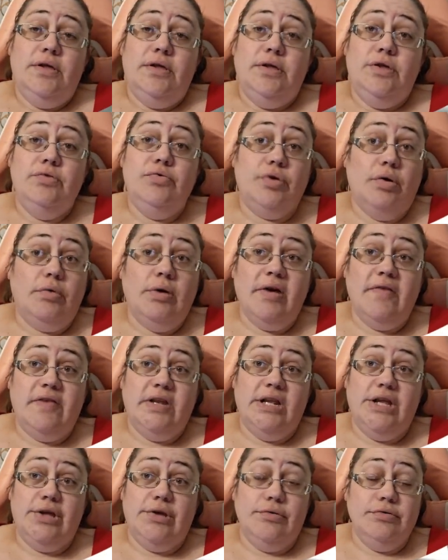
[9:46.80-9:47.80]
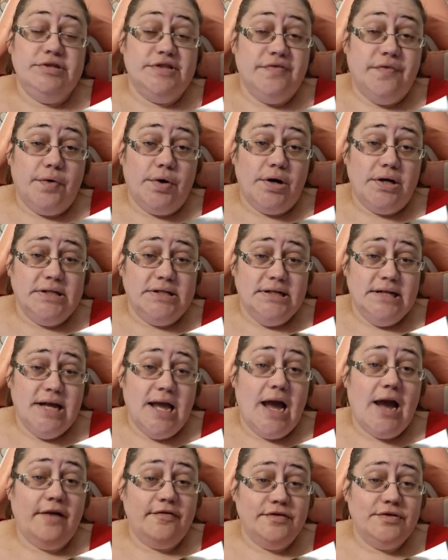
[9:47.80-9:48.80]
you don't have any use for it,
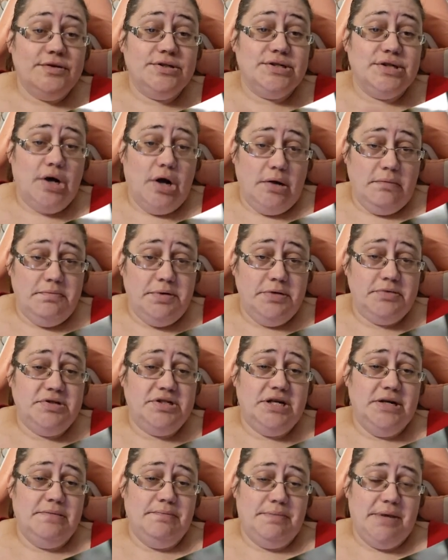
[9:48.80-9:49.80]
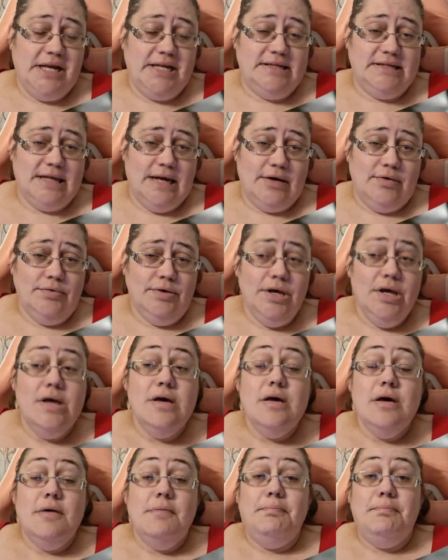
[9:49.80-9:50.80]
after it's composted and baked down,
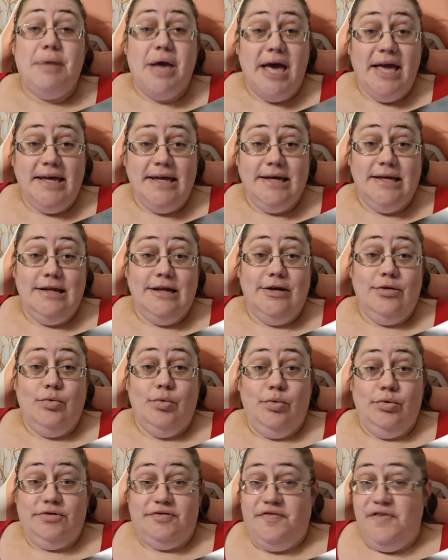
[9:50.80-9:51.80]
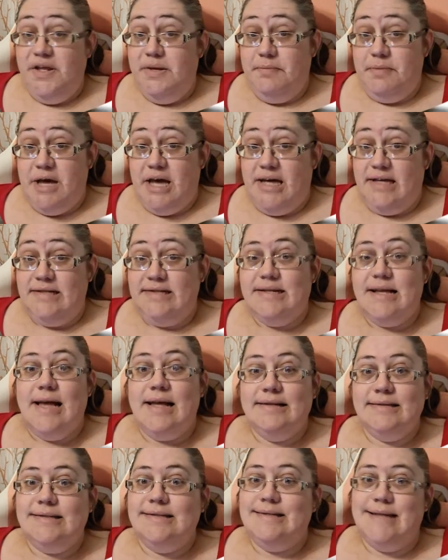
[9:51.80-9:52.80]
bag it in old feed bags
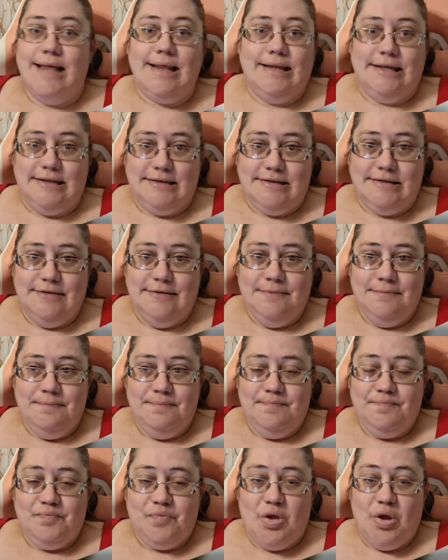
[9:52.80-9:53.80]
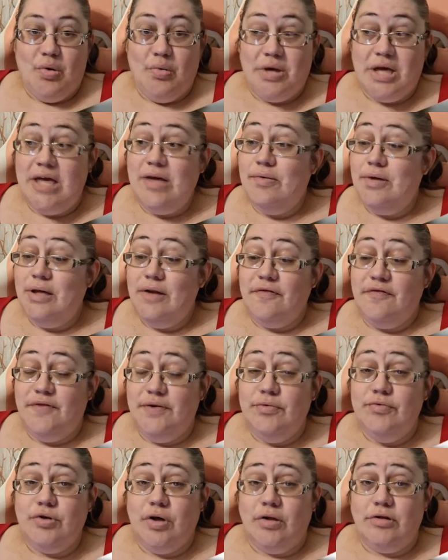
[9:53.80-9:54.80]
and sell it. Okay, you can get a
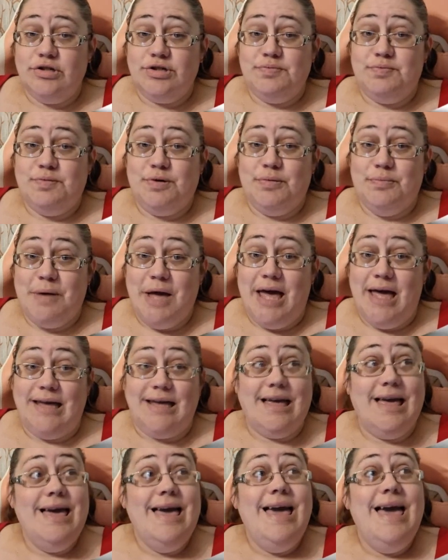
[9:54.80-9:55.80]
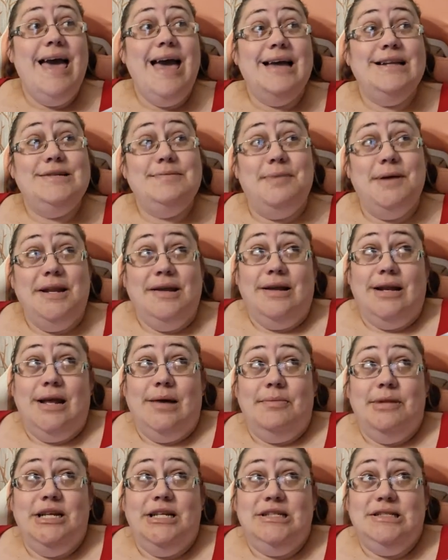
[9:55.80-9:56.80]
few dollars per bag. And depending on how
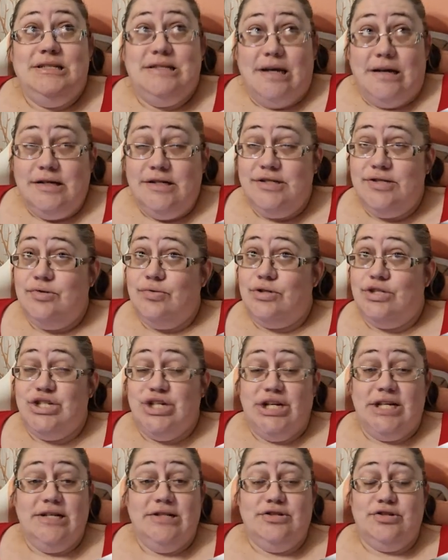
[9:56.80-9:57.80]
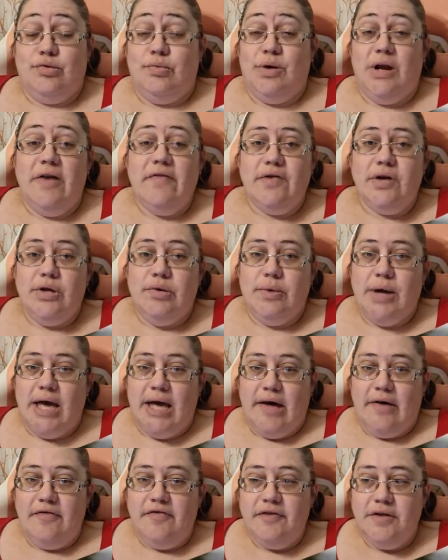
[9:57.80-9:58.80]
many ducks or chickens or whatever you
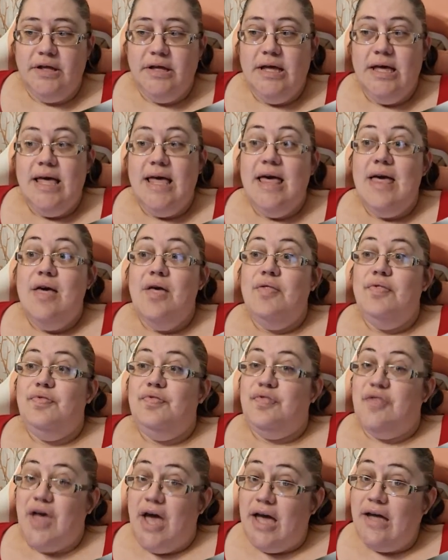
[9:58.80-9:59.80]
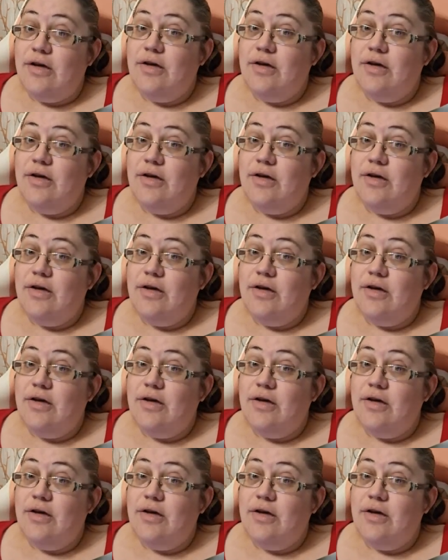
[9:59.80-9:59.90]
have, that